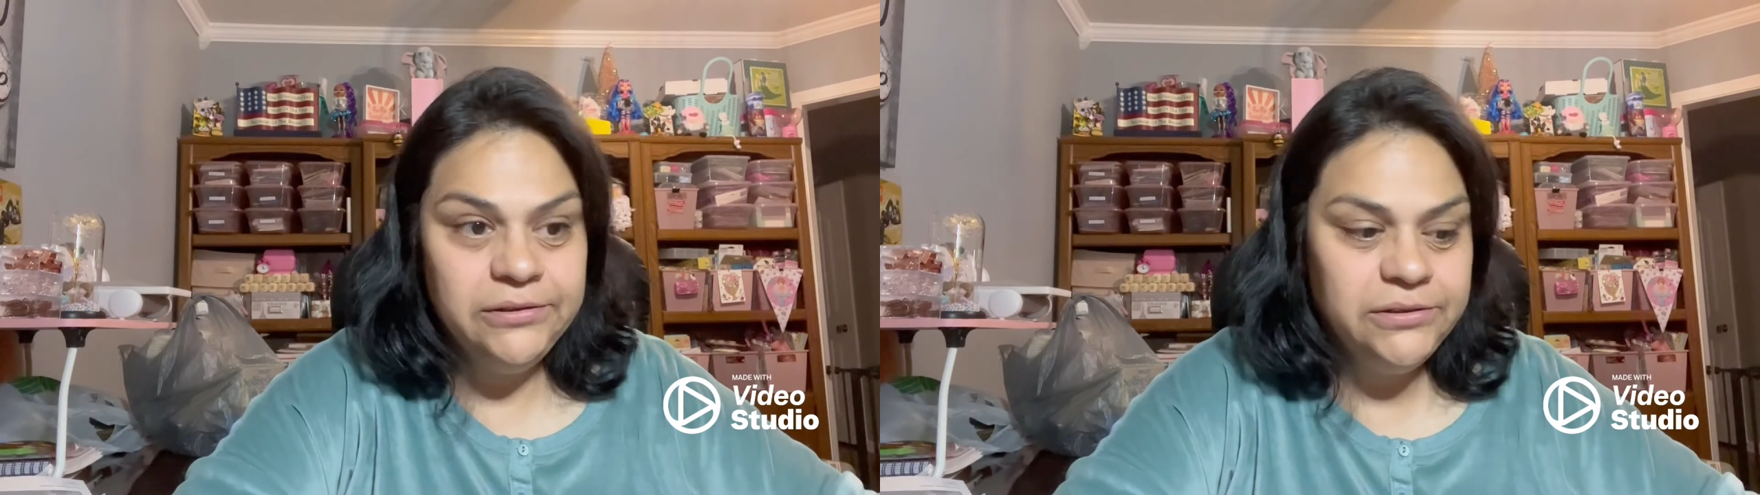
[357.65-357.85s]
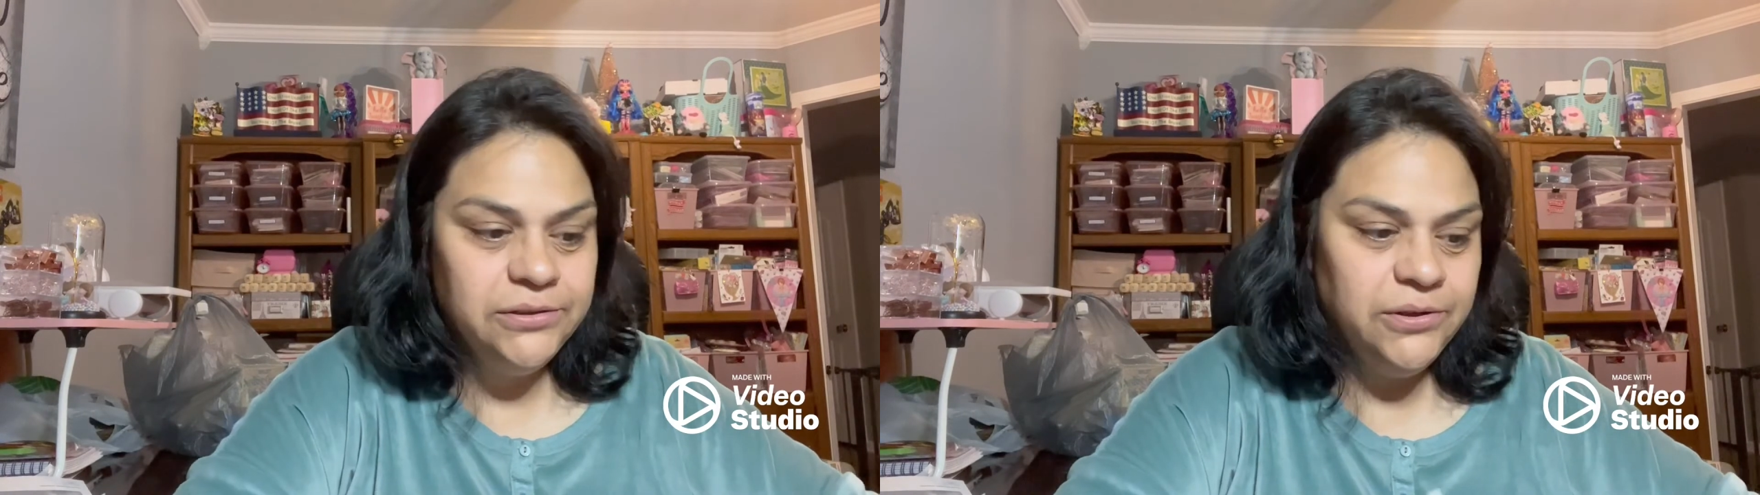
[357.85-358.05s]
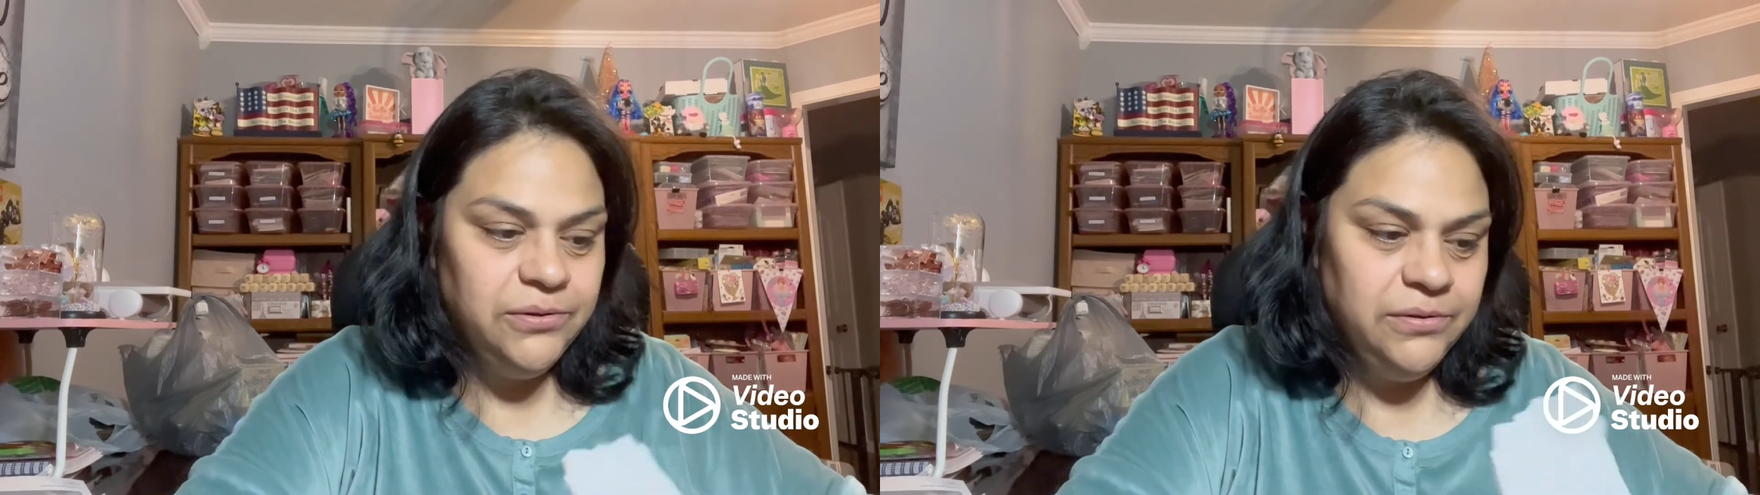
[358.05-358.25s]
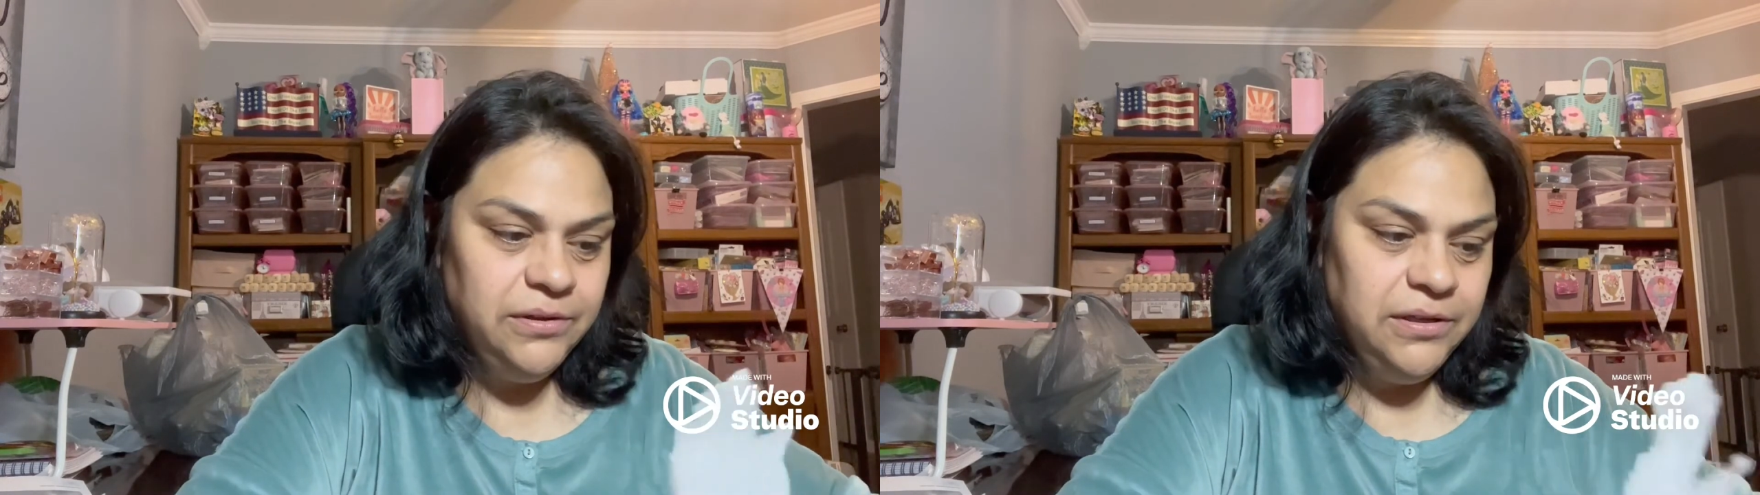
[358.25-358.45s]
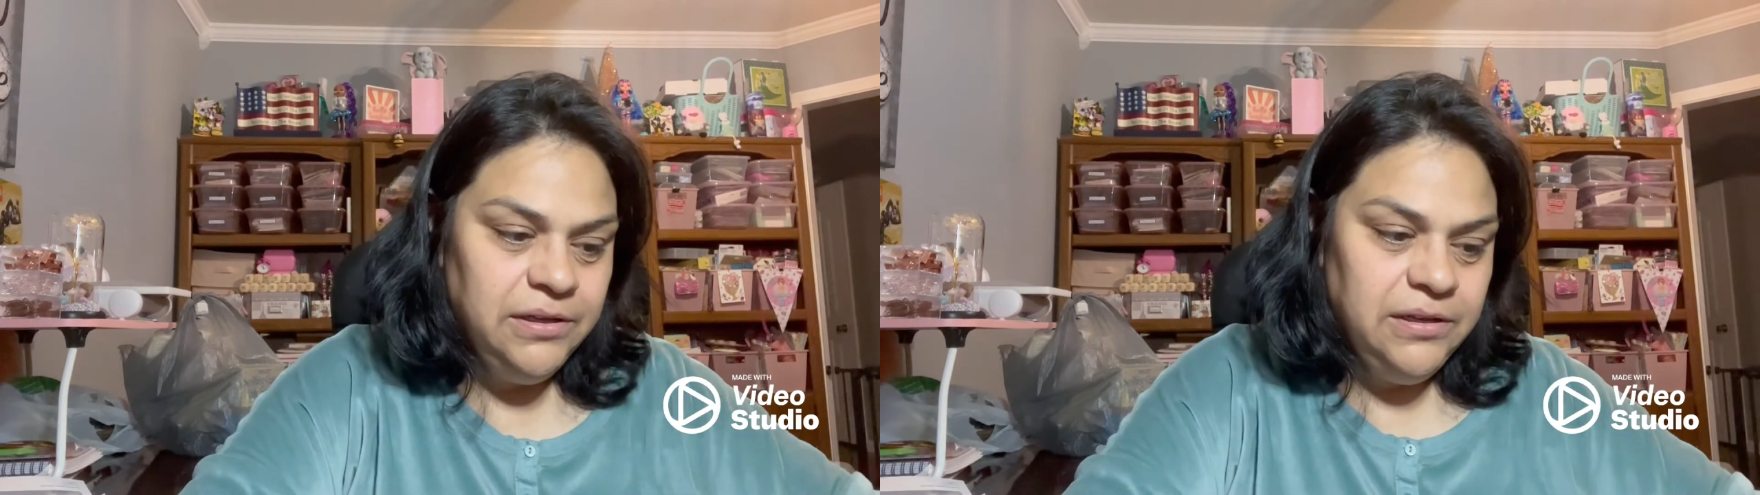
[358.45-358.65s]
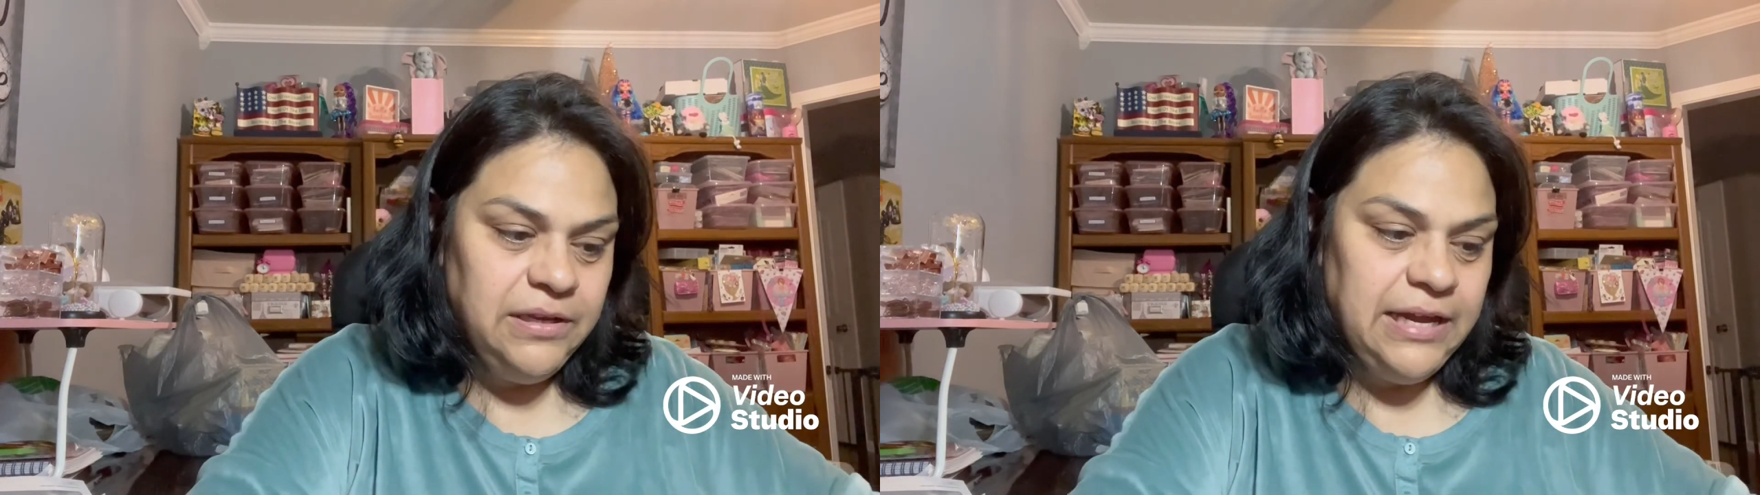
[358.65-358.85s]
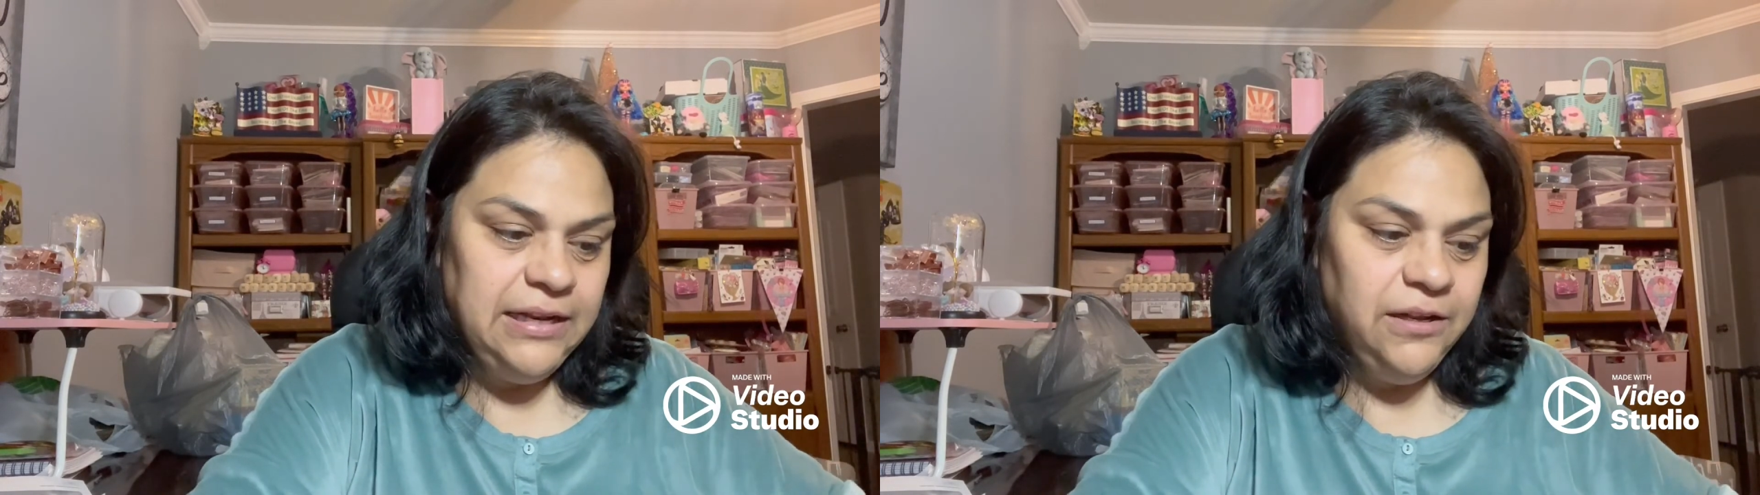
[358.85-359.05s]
So I